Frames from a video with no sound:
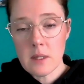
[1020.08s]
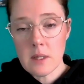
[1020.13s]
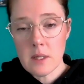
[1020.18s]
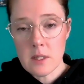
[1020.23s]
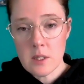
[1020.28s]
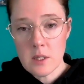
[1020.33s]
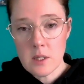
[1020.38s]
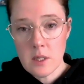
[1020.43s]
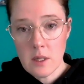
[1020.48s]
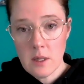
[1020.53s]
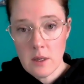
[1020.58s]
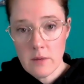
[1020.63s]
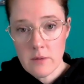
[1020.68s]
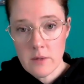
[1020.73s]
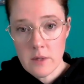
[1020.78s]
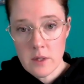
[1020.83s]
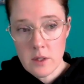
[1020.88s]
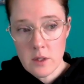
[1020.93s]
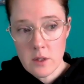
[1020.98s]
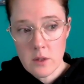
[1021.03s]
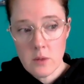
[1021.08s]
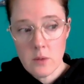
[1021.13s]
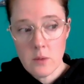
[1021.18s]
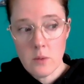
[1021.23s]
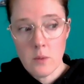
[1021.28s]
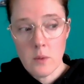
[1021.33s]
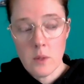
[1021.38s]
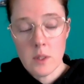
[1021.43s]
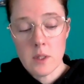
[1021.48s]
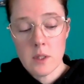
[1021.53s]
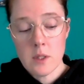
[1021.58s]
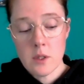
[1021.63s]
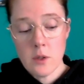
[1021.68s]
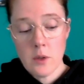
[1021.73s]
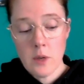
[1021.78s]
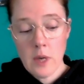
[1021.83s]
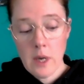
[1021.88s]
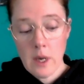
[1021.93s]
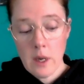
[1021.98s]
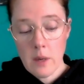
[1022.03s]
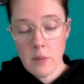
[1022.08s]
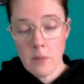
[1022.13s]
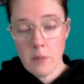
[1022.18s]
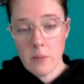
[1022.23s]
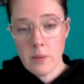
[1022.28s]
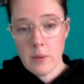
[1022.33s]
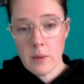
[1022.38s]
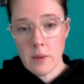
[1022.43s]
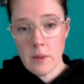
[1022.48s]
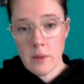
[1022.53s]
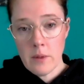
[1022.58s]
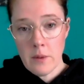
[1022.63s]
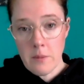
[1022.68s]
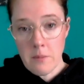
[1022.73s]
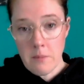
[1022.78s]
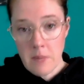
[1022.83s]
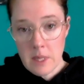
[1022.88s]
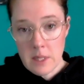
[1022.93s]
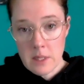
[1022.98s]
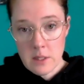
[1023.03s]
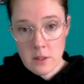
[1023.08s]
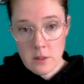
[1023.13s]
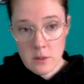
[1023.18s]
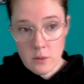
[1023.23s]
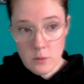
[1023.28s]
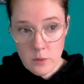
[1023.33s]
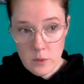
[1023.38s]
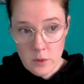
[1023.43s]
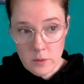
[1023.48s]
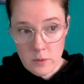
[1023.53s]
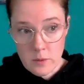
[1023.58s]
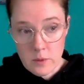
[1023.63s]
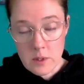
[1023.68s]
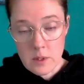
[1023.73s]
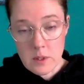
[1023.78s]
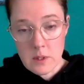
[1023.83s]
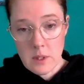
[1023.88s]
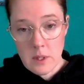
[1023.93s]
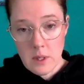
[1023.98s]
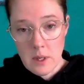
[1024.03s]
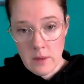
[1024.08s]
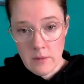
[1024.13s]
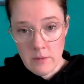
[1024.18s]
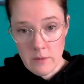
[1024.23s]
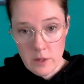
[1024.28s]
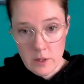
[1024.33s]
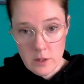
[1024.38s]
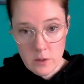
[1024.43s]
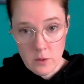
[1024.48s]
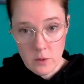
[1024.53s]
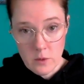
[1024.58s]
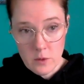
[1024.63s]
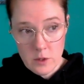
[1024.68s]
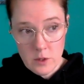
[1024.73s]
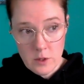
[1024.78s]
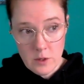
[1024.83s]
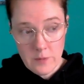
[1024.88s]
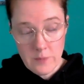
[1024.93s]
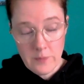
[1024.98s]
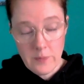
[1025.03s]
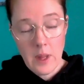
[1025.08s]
that she loved to do was to help the mental wounds of the soldier.